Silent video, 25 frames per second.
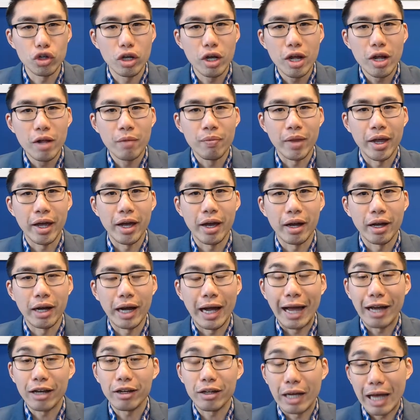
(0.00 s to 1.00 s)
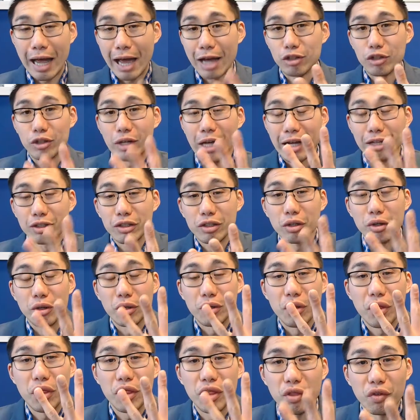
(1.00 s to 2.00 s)
Uh, I actually entered
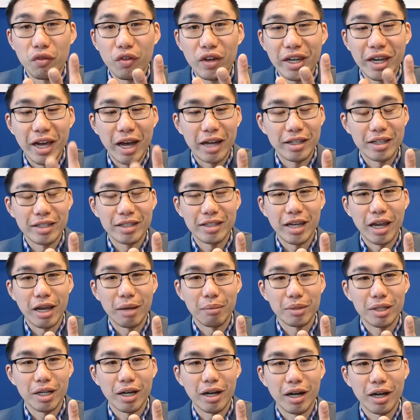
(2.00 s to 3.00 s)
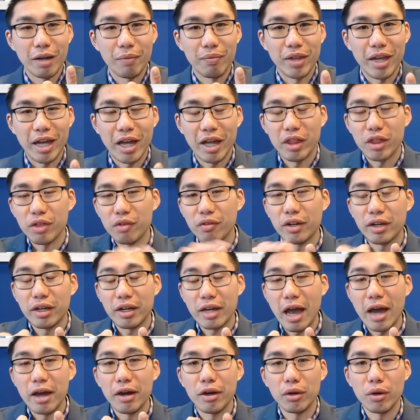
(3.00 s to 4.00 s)
three at the same time. They had three
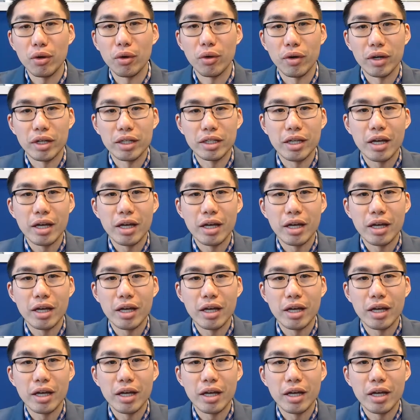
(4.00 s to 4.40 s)
categories.